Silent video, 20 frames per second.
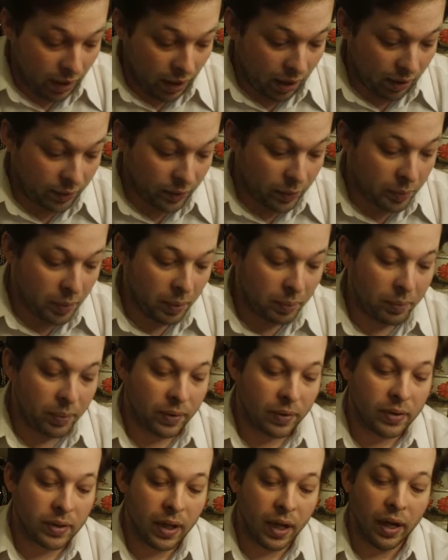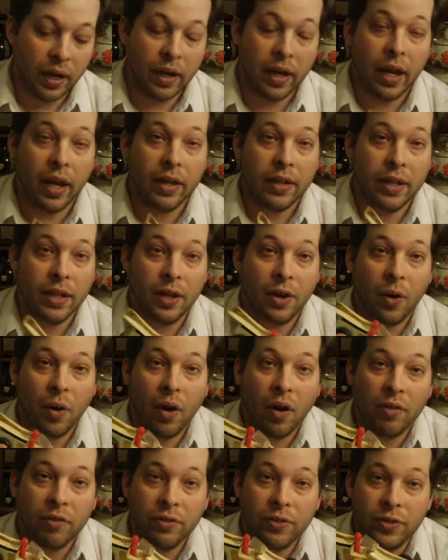I remember uh, handing it
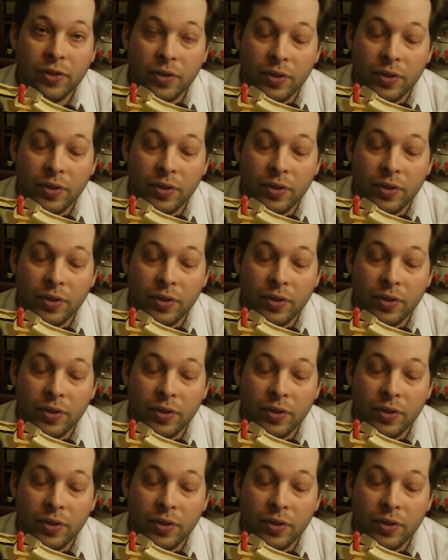off